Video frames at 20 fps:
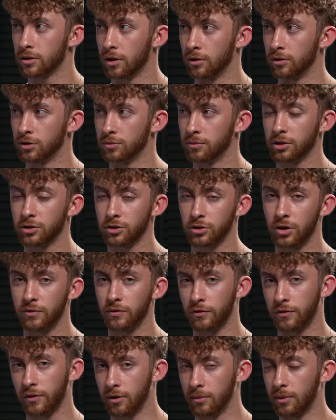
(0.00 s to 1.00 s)
So just make sure you have
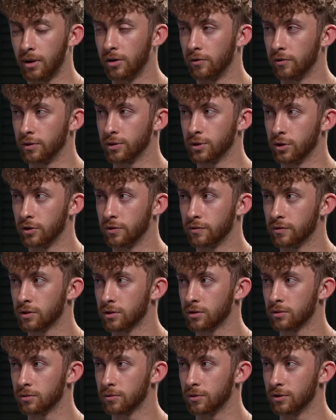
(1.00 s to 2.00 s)
a fair amount of
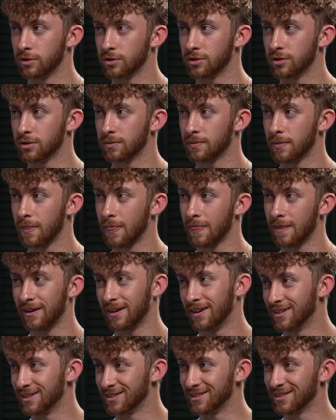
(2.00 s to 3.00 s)
reserves, which
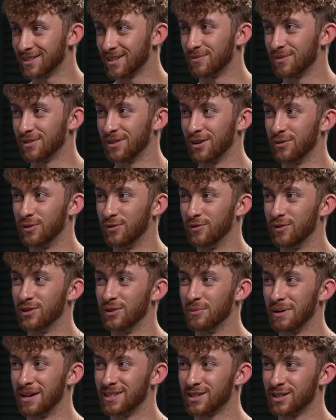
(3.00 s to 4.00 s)
isn't something that we've done
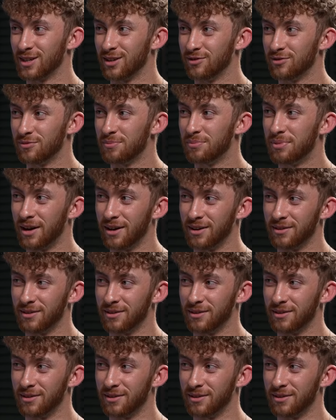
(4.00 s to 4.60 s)
the best of. But,